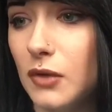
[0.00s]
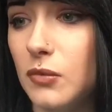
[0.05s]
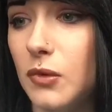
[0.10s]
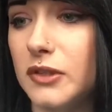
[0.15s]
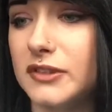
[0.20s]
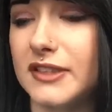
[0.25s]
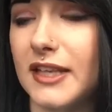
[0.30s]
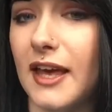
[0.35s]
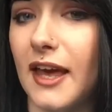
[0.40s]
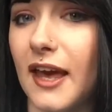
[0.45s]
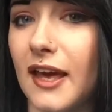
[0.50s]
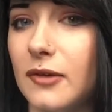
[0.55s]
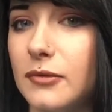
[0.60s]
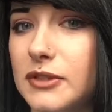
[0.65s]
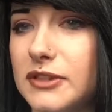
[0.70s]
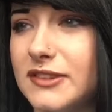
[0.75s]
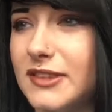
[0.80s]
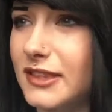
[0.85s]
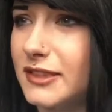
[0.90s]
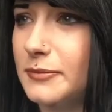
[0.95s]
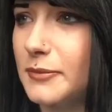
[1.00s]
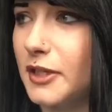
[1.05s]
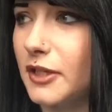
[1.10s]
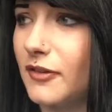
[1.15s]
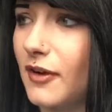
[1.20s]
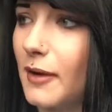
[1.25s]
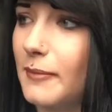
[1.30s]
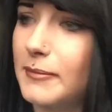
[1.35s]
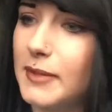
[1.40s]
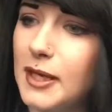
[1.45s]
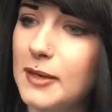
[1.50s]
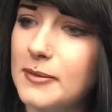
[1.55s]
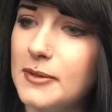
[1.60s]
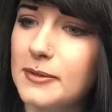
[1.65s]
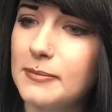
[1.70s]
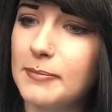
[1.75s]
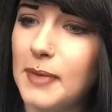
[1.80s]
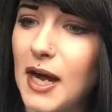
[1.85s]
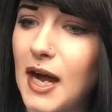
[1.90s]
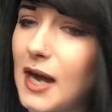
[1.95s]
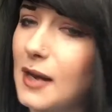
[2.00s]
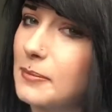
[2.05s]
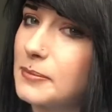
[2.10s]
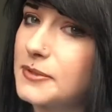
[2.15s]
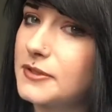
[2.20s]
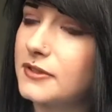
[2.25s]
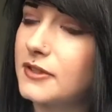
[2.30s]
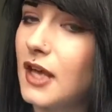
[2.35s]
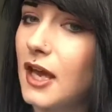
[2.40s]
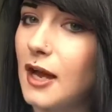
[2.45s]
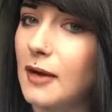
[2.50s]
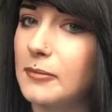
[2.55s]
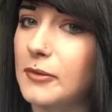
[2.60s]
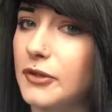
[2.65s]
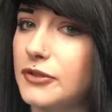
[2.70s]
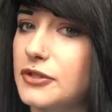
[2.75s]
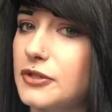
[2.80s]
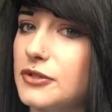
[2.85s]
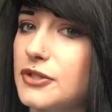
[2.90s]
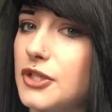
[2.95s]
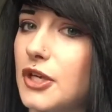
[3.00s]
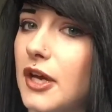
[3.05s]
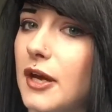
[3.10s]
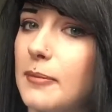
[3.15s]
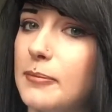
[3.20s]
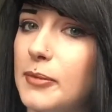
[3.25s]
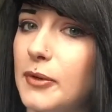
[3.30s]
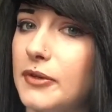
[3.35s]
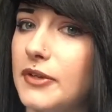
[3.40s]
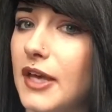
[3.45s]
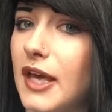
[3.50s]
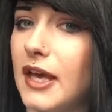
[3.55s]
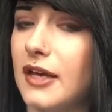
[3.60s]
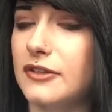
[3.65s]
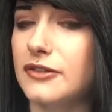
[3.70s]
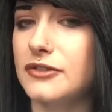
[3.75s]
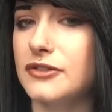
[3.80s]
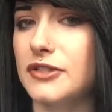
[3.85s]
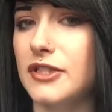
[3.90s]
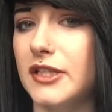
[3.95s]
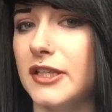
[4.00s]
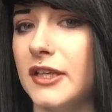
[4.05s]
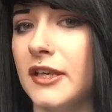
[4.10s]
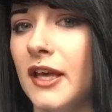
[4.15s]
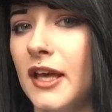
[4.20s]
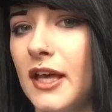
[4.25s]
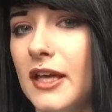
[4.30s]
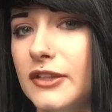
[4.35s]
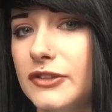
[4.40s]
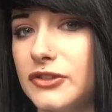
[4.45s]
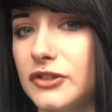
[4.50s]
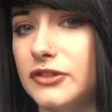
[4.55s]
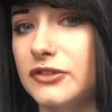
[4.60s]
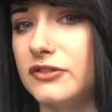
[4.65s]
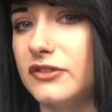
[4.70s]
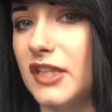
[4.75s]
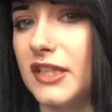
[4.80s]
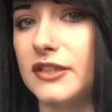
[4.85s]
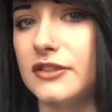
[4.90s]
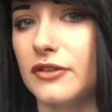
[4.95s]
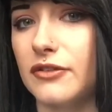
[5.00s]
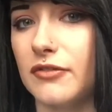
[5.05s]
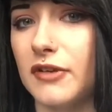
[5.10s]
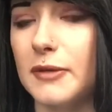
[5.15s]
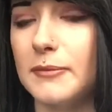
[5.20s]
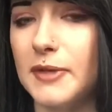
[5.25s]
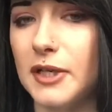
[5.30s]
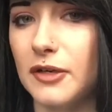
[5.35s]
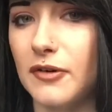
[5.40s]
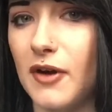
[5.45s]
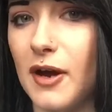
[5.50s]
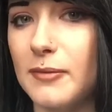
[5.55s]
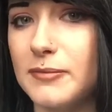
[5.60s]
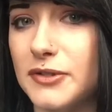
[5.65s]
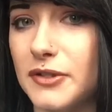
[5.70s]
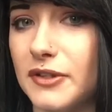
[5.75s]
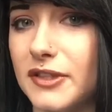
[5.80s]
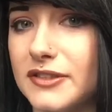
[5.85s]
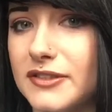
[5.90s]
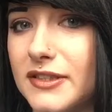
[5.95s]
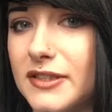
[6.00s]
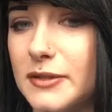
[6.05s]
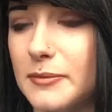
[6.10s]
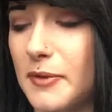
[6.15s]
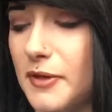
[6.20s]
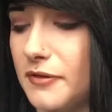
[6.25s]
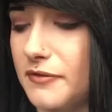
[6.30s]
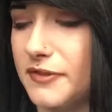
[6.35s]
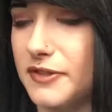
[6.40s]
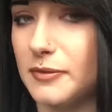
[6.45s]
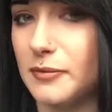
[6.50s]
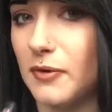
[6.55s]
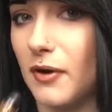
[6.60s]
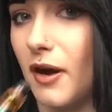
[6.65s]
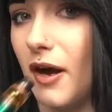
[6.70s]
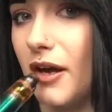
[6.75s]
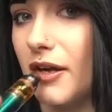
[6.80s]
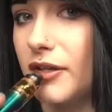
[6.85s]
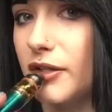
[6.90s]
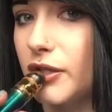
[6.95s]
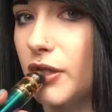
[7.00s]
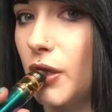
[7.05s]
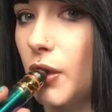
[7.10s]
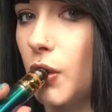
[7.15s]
was 6 milligram maybe, perhaps. I'm not too sure, but yeah, I usually just stick to 3 milligrams, so this is a bit of a surprise.